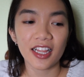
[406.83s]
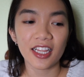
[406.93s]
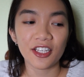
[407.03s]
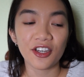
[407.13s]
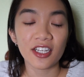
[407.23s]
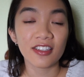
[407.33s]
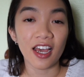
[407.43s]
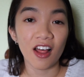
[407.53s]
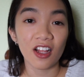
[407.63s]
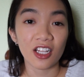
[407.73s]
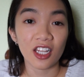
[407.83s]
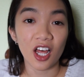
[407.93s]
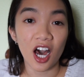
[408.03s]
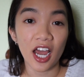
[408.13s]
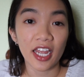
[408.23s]
You could tell a
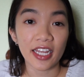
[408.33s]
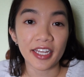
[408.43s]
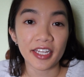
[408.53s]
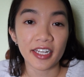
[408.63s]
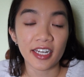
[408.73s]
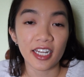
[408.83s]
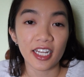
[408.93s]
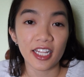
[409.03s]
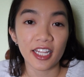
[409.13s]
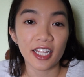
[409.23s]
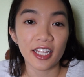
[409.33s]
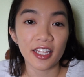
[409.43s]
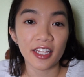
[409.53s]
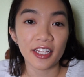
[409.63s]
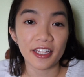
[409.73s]
lot in
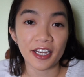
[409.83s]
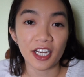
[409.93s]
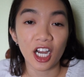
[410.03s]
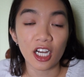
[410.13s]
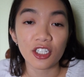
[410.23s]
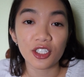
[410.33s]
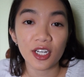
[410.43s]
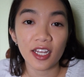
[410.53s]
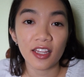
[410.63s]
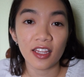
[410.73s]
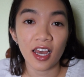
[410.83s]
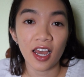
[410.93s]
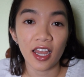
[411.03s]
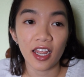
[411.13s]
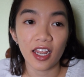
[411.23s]
their country
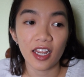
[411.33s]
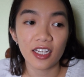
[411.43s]
that